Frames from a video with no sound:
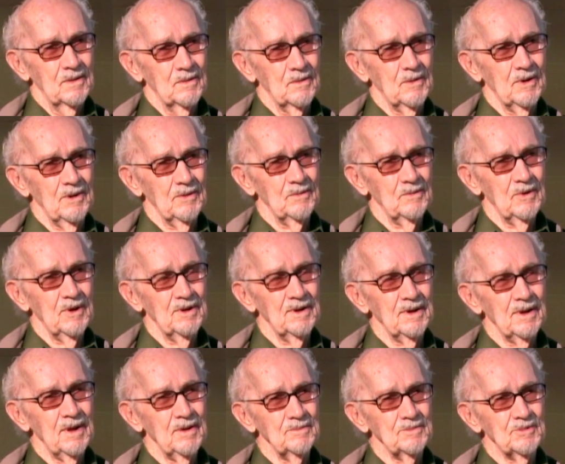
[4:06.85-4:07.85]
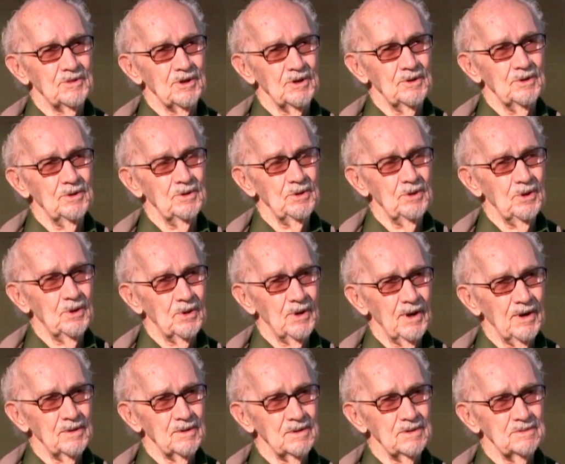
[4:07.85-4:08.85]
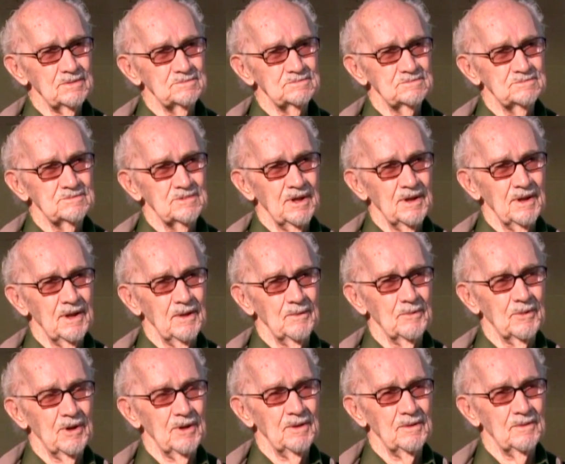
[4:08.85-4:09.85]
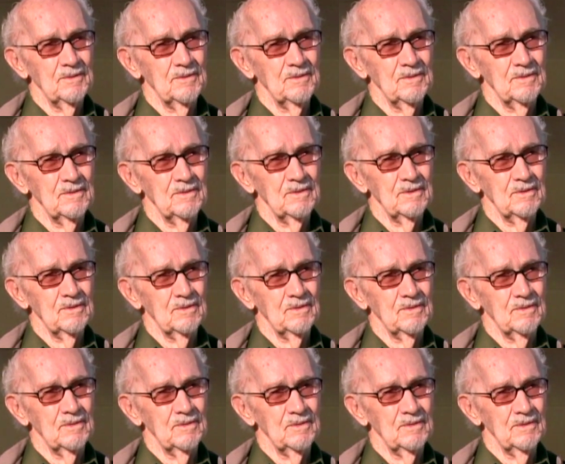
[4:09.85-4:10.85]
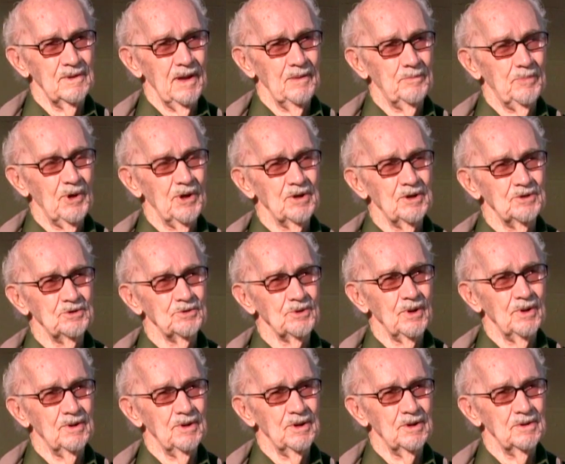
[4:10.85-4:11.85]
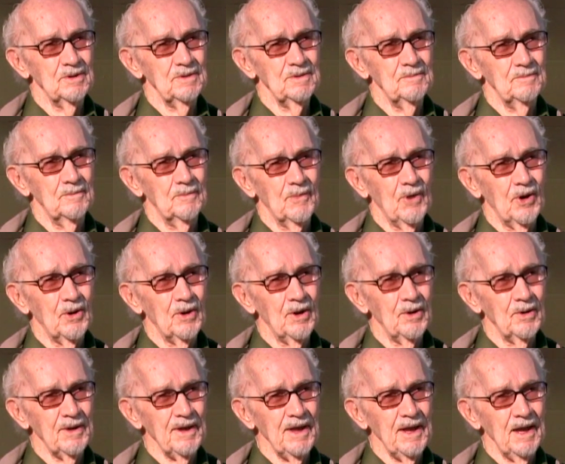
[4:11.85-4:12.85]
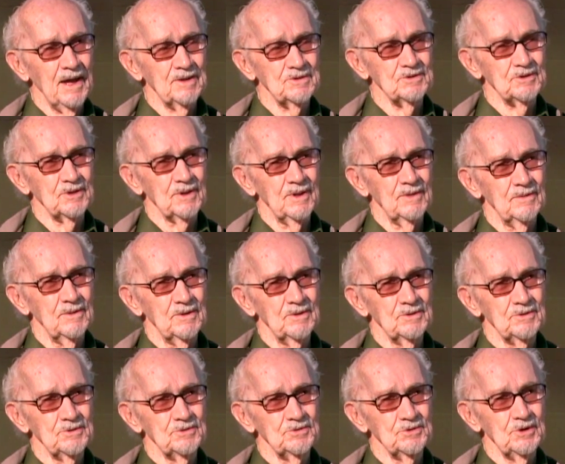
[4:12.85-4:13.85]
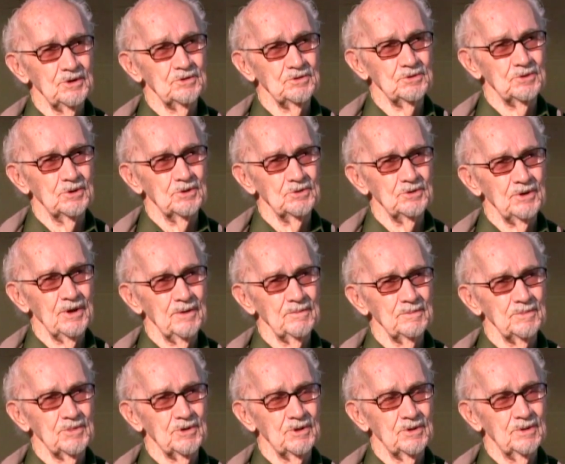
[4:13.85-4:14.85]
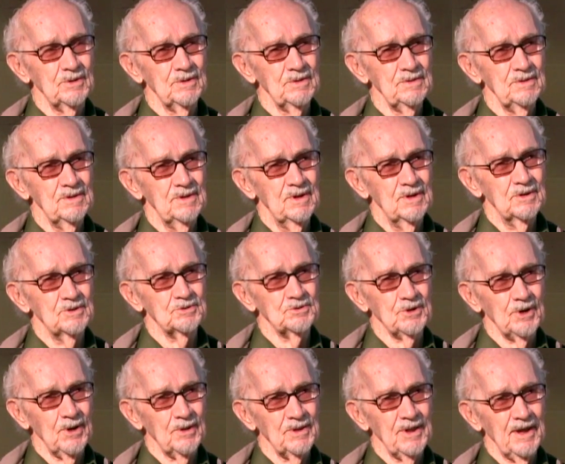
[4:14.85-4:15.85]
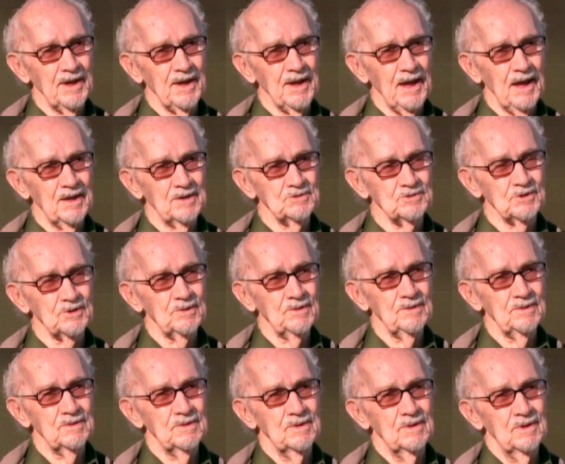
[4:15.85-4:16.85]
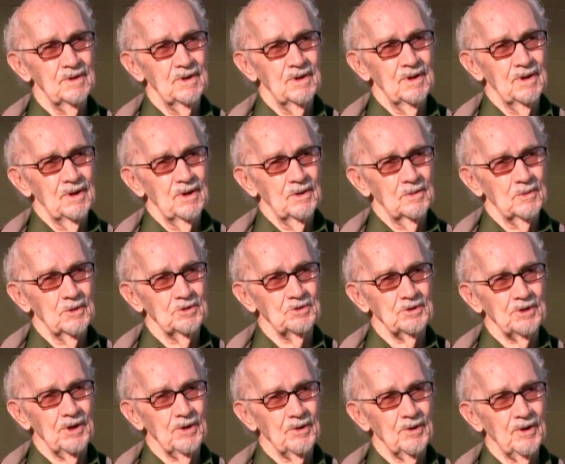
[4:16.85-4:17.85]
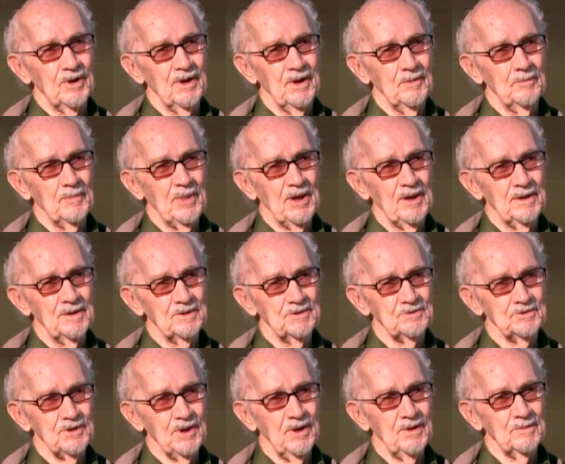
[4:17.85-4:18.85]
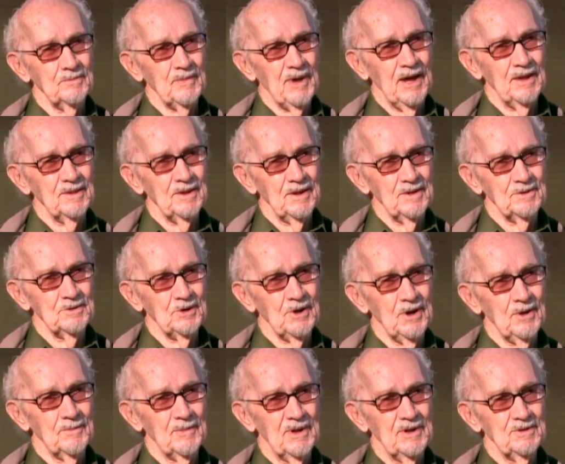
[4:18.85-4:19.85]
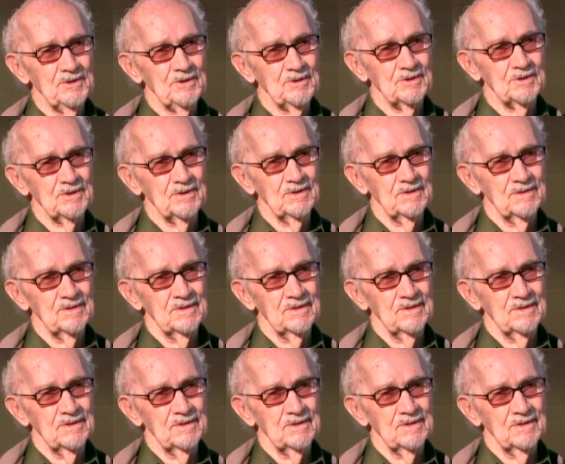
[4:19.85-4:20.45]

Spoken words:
went up to New York, and they put us on the Morro Castle. It was a sister ship to Sterling Castle, which had already been sunk by the Germans.